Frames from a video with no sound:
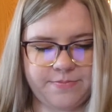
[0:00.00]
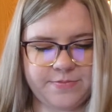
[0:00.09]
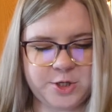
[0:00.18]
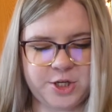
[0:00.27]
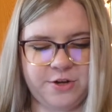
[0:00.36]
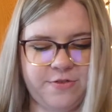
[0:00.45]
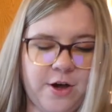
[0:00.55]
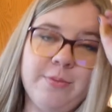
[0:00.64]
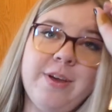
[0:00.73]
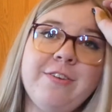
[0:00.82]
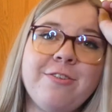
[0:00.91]
She
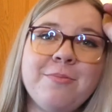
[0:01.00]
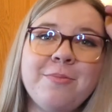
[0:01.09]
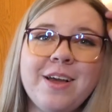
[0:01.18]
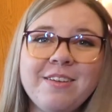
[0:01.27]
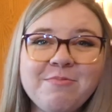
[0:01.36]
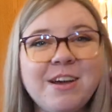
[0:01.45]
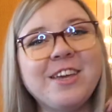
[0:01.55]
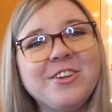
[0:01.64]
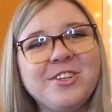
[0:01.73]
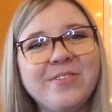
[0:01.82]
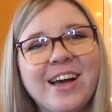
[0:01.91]
found me from my
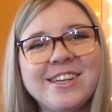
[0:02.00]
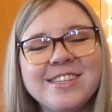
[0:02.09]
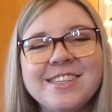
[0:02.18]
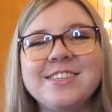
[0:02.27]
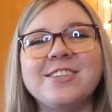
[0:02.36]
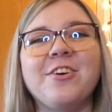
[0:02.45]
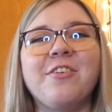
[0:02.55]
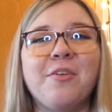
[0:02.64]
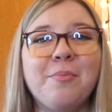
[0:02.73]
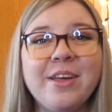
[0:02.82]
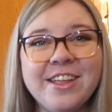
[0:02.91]
YouTube actually, so
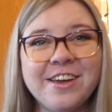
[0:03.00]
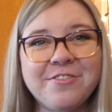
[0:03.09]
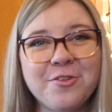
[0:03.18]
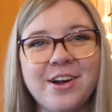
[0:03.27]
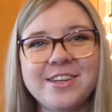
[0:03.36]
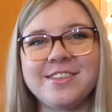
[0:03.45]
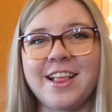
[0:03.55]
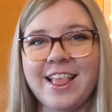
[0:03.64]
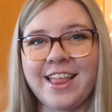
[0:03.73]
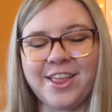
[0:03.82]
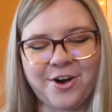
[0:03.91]
Amelia, if you're watching this,
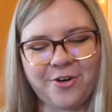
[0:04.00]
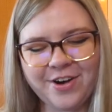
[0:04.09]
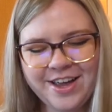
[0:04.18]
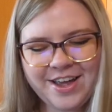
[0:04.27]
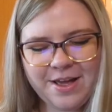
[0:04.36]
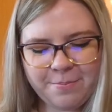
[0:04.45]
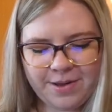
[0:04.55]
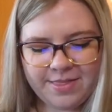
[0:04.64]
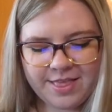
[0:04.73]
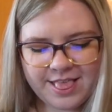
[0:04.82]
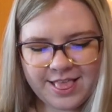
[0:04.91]
hello.
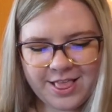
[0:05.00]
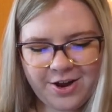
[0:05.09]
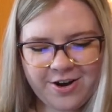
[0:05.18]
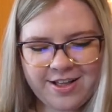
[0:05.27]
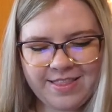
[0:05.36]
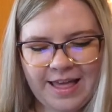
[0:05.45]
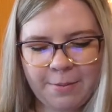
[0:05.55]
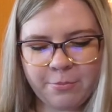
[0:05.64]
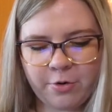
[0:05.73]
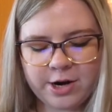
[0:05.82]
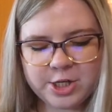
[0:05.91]
But this is her
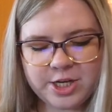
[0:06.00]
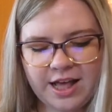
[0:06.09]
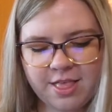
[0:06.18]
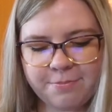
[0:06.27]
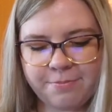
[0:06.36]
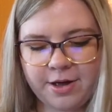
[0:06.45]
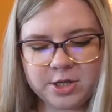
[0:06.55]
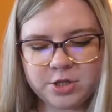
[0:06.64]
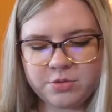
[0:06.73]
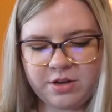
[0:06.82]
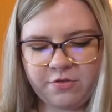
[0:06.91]
collab board. She has a bunch
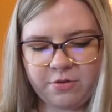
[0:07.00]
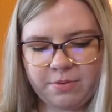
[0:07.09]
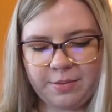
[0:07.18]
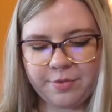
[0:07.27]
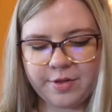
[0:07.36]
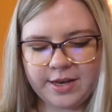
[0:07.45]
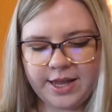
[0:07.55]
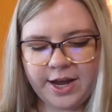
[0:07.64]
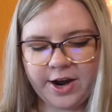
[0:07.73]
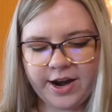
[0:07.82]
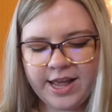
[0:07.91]
of different people in
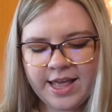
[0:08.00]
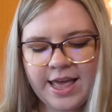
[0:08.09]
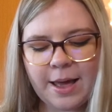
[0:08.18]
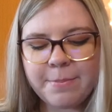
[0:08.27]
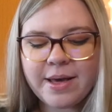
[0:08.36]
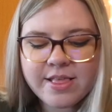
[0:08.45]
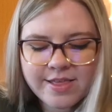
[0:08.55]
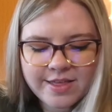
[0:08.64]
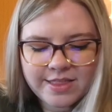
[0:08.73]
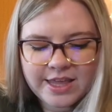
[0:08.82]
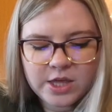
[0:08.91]
here. And
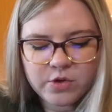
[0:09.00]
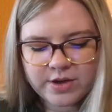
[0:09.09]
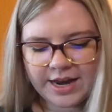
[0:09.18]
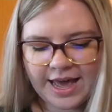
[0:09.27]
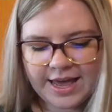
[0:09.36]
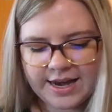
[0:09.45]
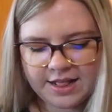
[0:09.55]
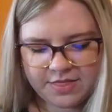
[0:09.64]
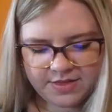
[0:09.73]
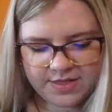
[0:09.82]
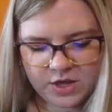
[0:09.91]
basically, you can add
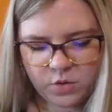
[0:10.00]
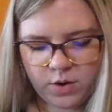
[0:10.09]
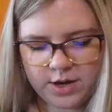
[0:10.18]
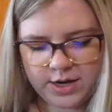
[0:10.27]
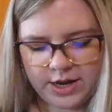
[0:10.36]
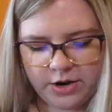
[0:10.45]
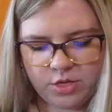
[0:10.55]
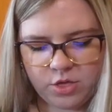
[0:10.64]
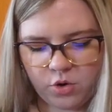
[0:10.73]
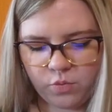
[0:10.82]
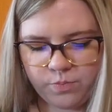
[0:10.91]
anything that you want in here.
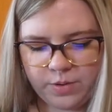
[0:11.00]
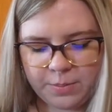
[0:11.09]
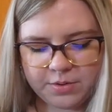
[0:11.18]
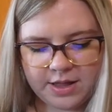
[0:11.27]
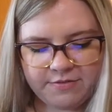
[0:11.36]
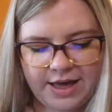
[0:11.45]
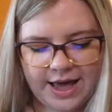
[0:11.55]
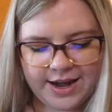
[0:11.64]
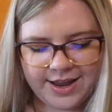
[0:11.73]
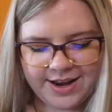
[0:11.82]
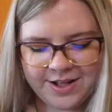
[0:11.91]
So people have
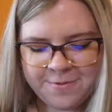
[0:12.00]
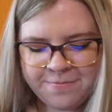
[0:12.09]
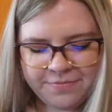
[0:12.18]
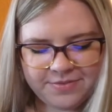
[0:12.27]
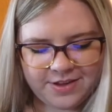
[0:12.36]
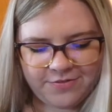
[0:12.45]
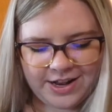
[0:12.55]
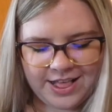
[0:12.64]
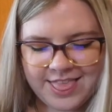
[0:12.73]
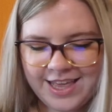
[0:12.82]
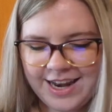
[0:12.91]
added different
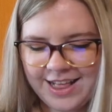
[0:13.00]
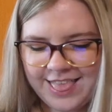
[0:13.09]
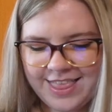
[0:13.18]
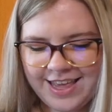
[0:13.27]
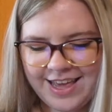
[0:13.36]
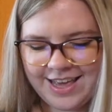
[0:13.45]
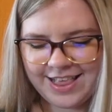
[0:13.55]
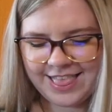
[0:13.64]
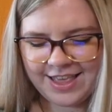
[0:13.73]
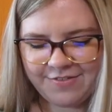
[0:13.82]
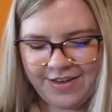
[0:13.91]
aesthetics
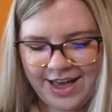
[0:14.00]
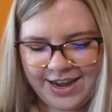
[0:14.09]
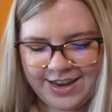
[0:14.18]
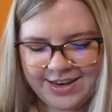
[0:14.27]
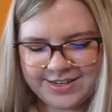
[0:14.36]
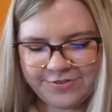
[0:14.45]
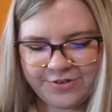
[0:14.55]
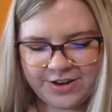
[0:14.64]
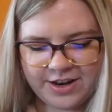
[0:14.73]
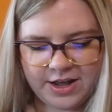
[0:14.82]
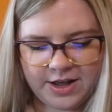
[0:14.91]
things. They've added
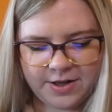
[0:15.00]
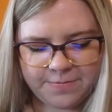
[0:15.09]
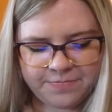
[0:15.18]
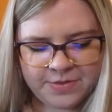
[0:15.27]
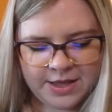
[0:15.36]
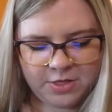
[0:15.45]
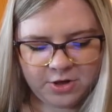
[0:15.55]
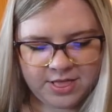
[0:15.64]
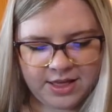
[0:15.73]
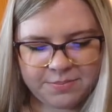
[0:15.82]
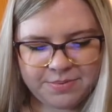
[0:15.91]
different,
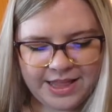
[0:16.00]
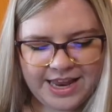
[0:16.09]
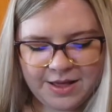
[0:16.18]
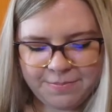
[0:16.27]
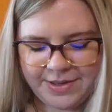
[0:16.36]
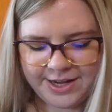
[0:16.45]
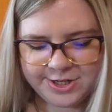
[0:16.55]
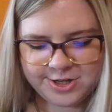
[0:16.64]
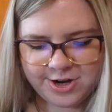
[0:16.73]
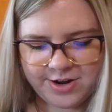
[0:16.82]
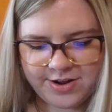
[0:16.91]
looks like planet
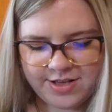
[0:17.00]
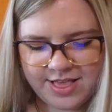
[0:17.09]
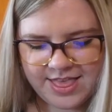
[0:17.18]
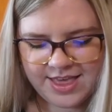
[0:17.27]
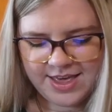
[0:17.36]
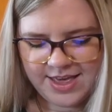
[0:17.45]
pictures.